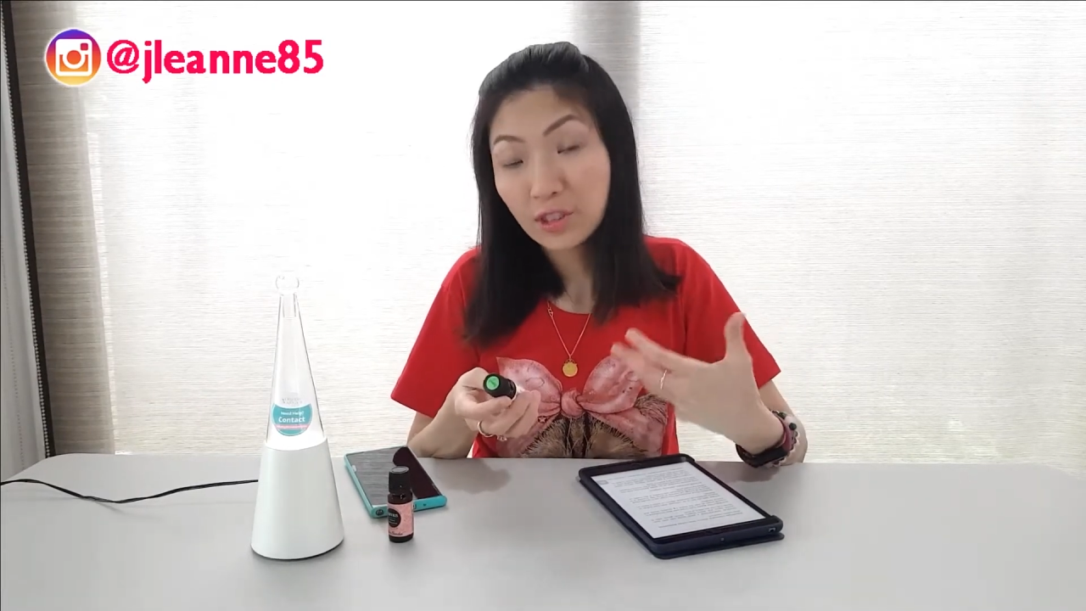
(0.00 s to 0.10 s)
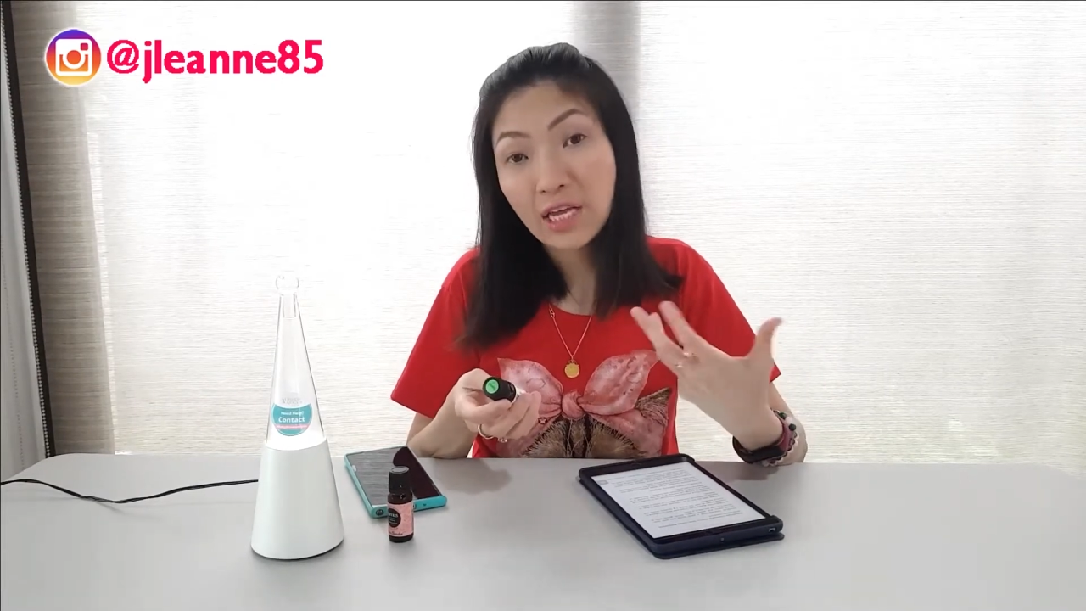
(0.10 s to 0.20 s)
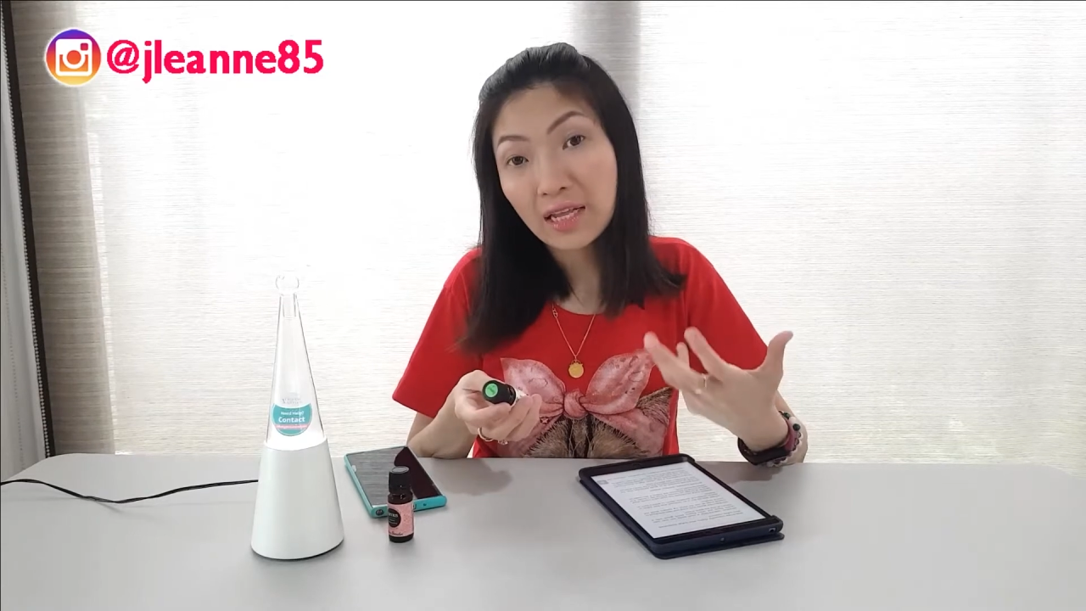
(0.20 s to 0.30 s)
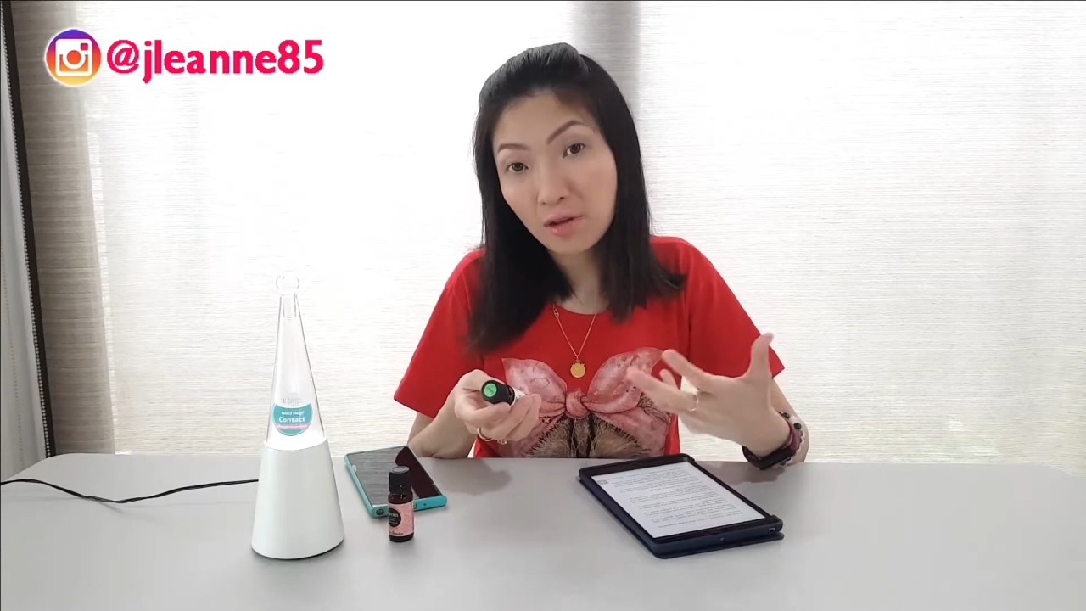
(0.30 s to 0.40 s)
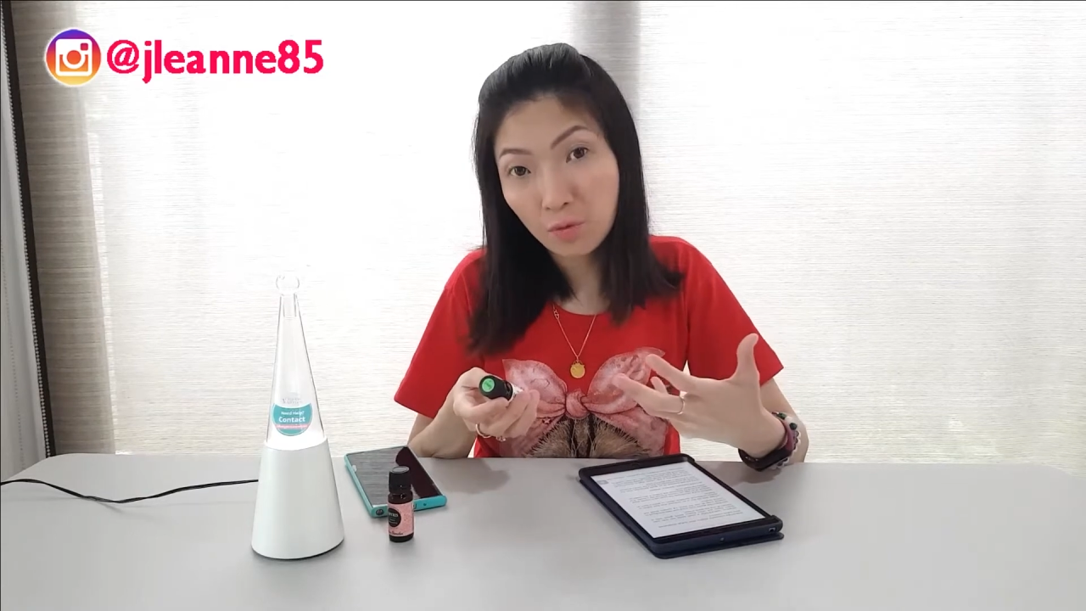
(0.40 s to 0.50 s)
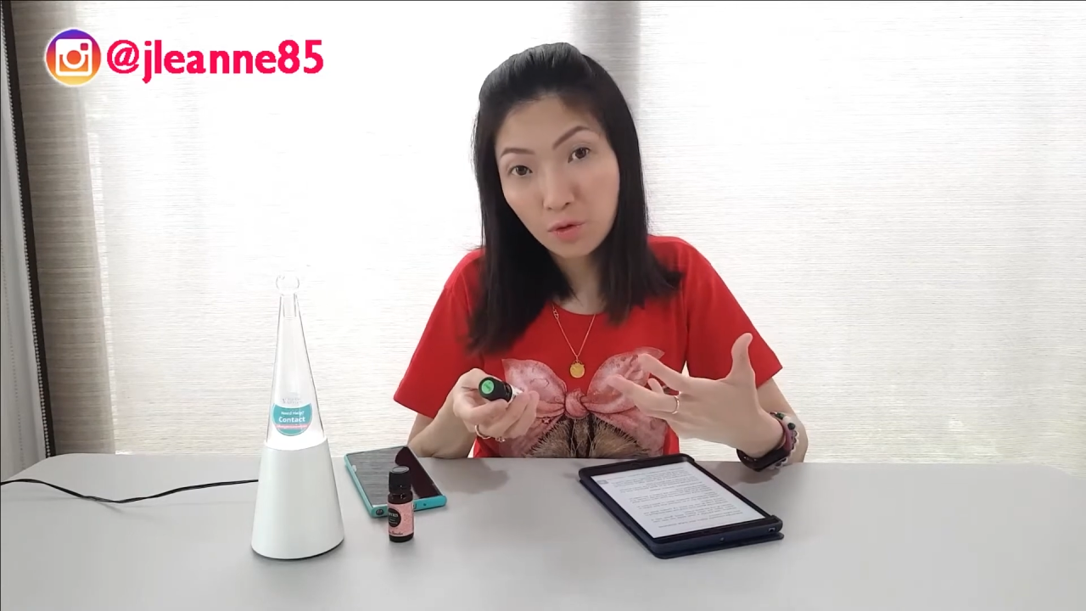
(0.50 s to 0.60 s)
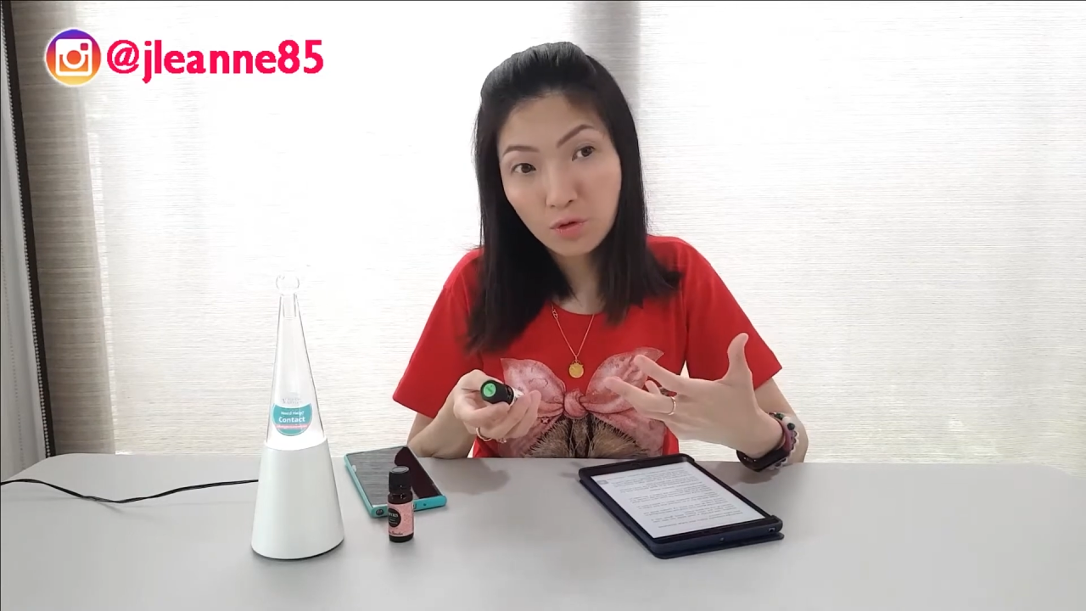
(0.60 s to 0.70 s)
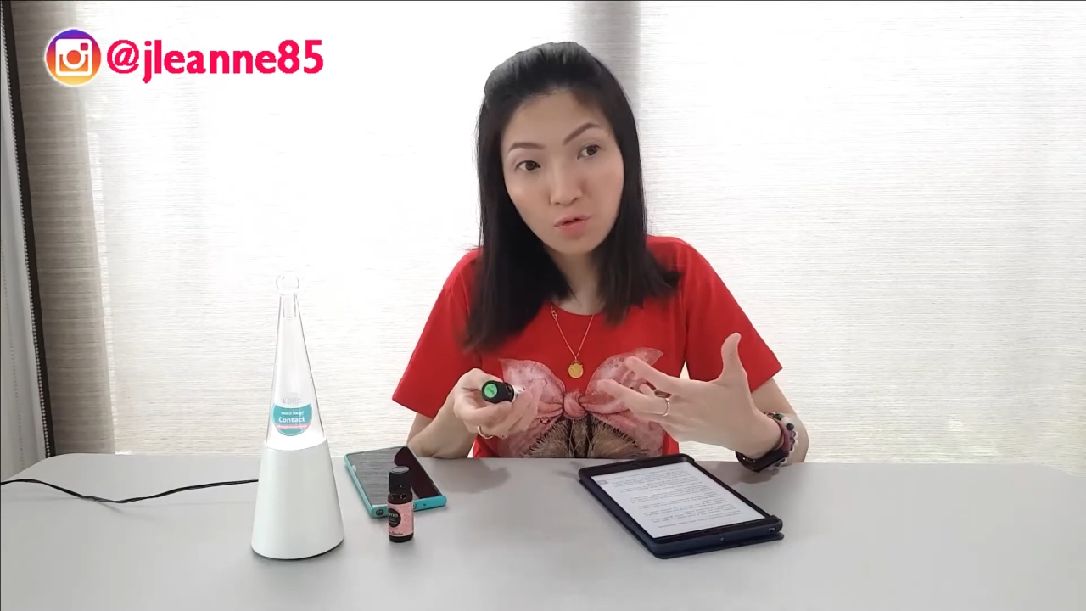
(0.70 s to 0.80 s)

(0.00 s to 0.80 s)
sandalwood